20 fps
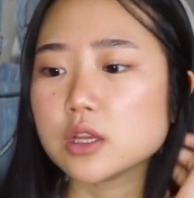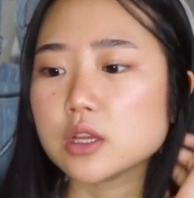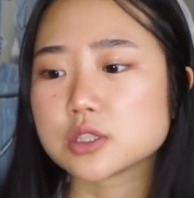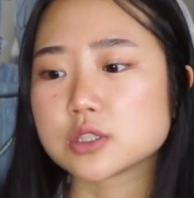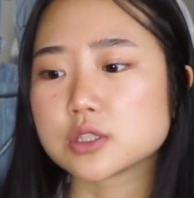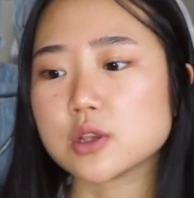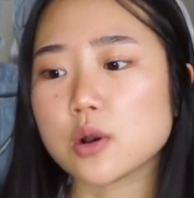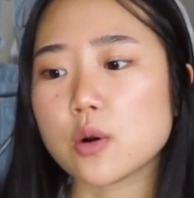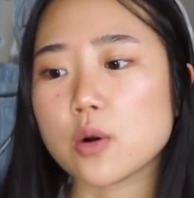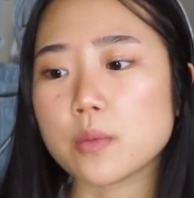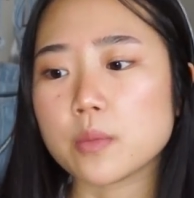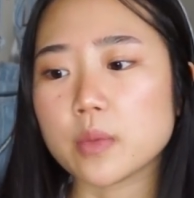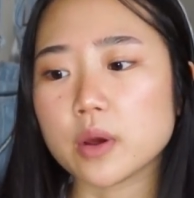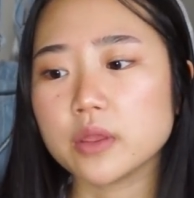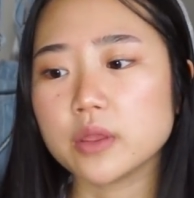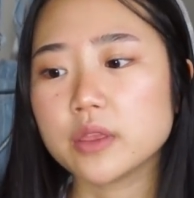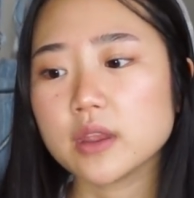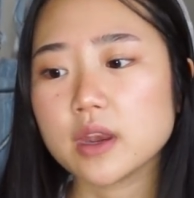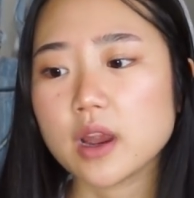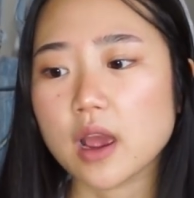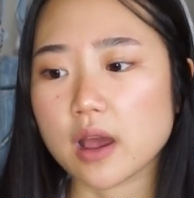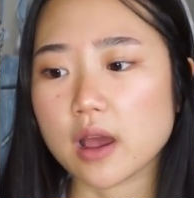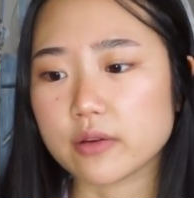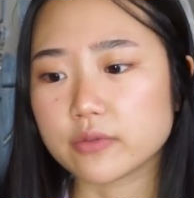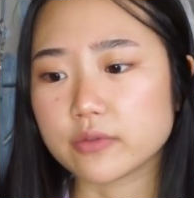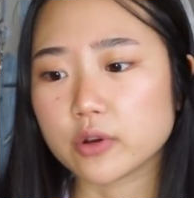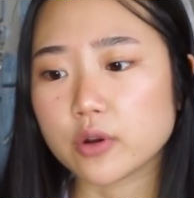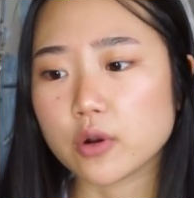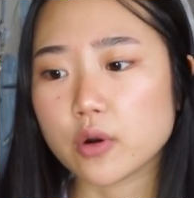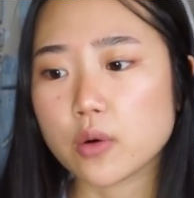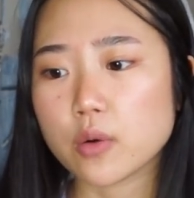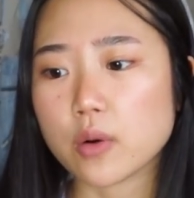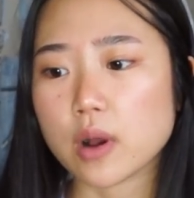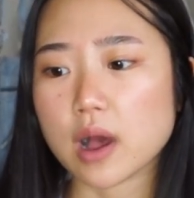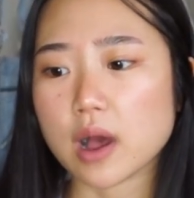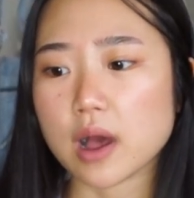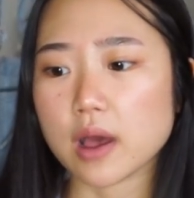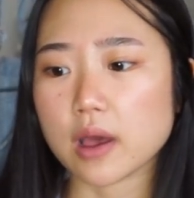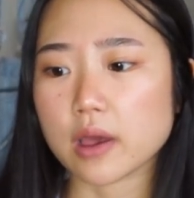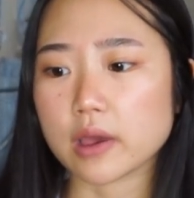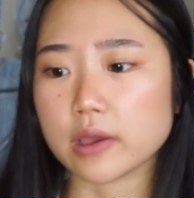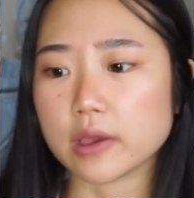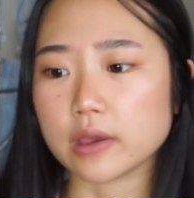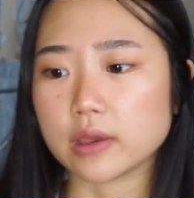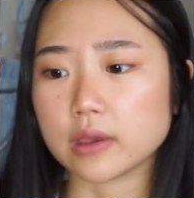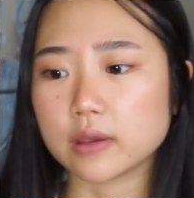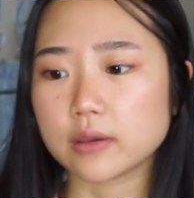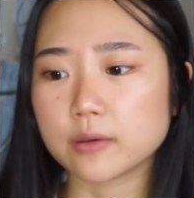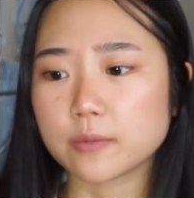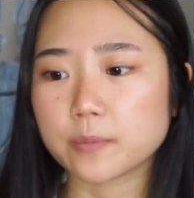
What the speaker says: So a month and a half ago I